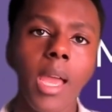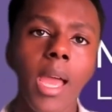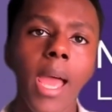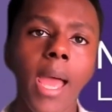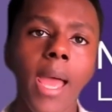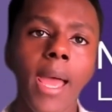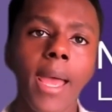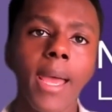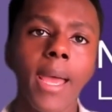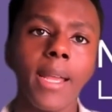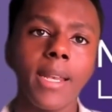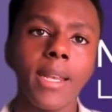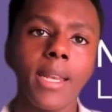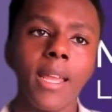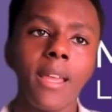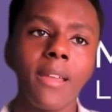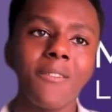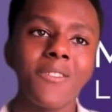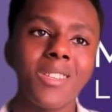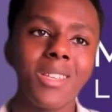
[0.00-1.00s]
And
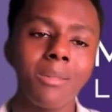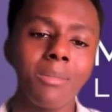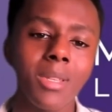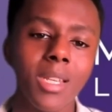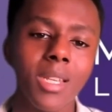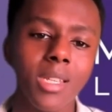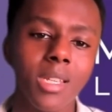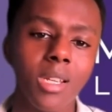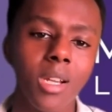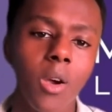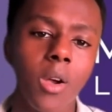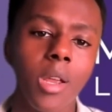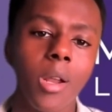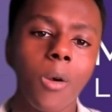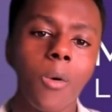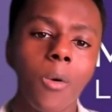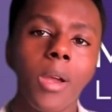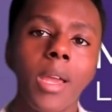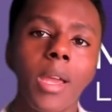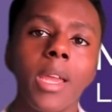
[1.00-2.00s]
if something doesn't go
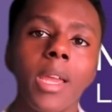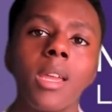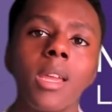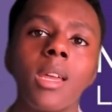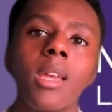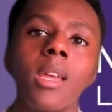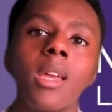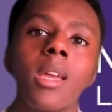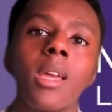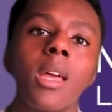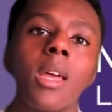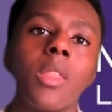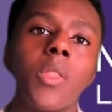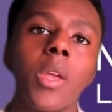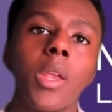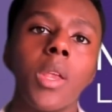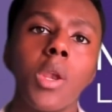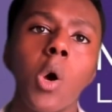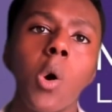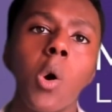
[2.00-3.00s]
your way,
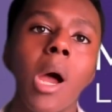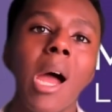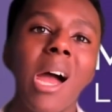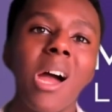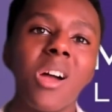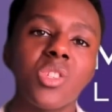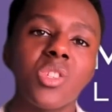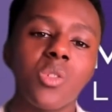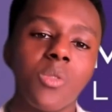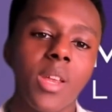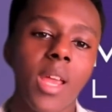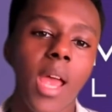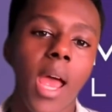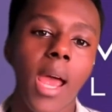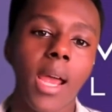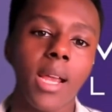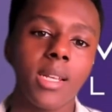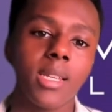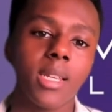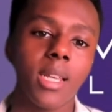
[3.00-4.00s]
they know how to
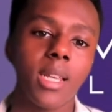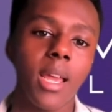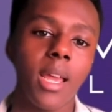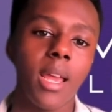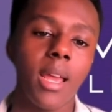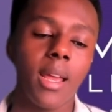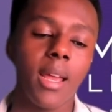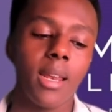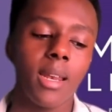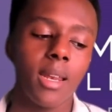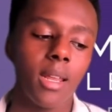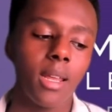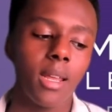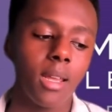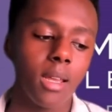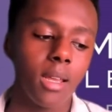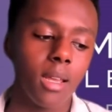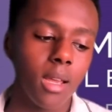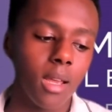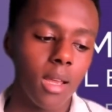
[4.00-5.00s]
react, and
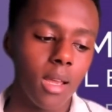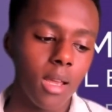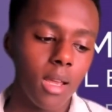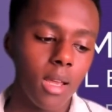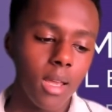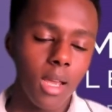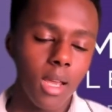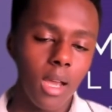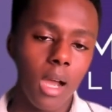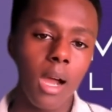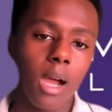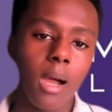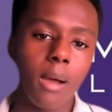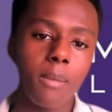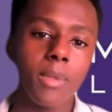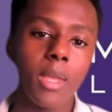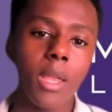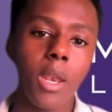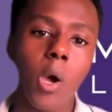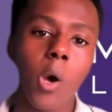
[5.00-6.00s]

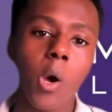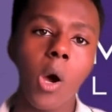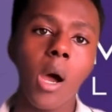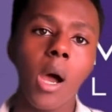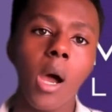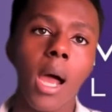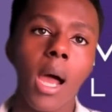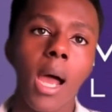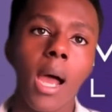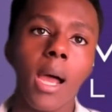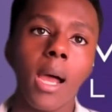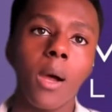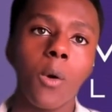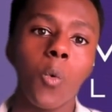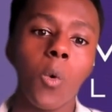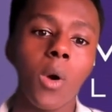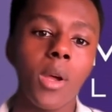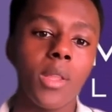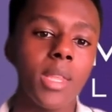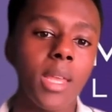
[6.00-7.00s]
they know
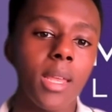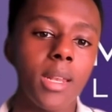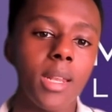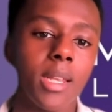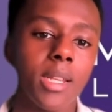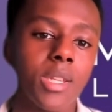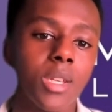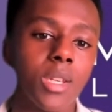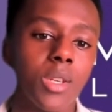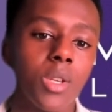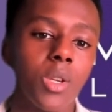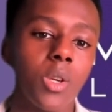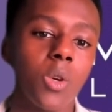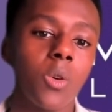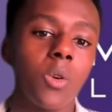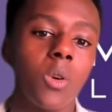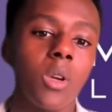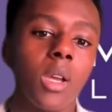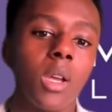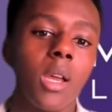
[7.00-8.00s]
what they need to
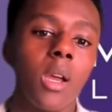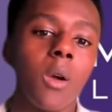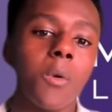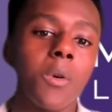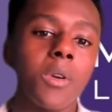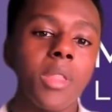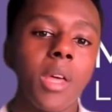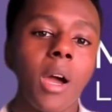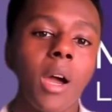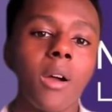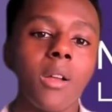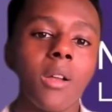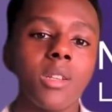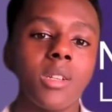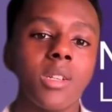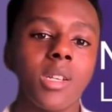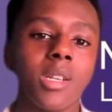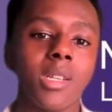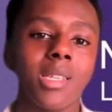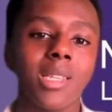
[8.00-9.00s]
do without
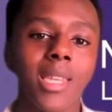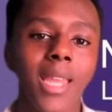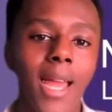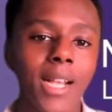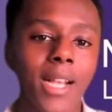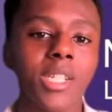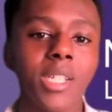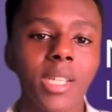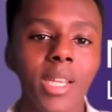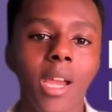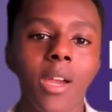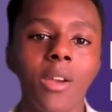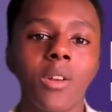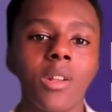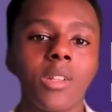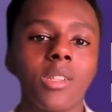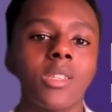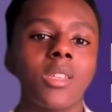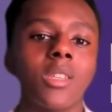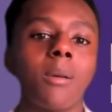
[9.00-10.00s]
just lashing out
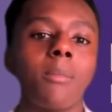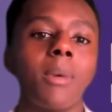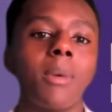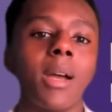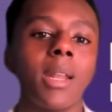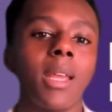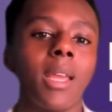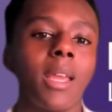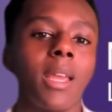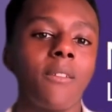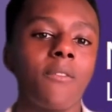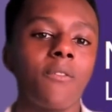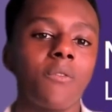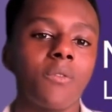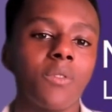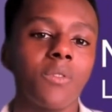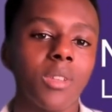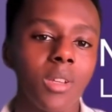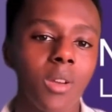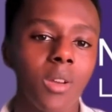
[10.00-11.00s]
on somebody
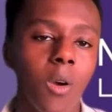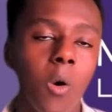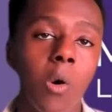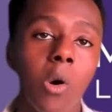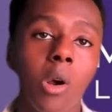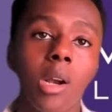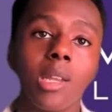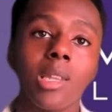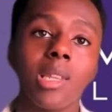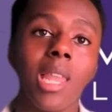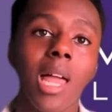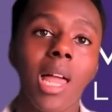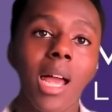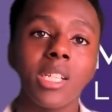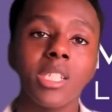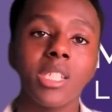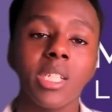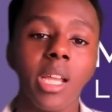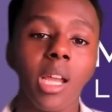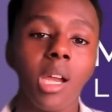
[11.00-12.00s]
or
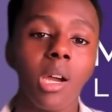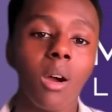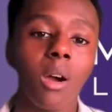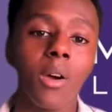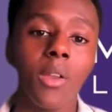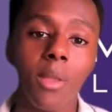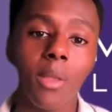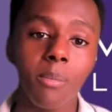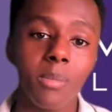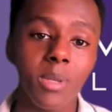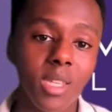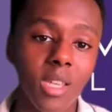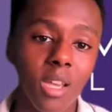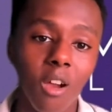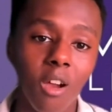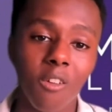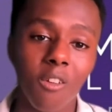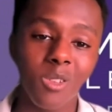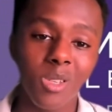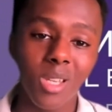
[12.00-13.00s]
lashing out on
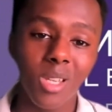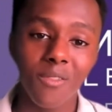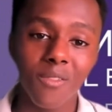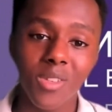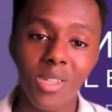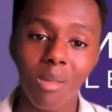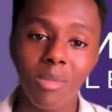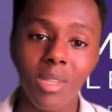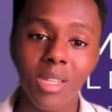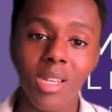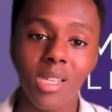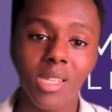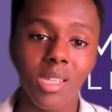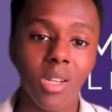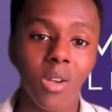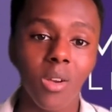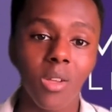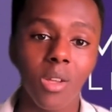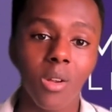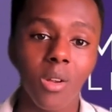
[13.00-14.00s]
themselves if something doesn't
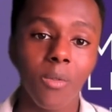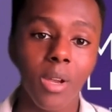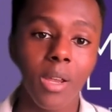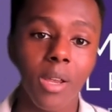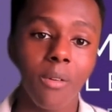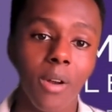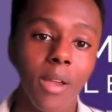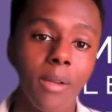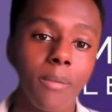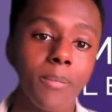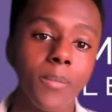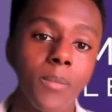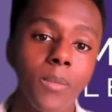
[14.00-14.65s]
go their way, right?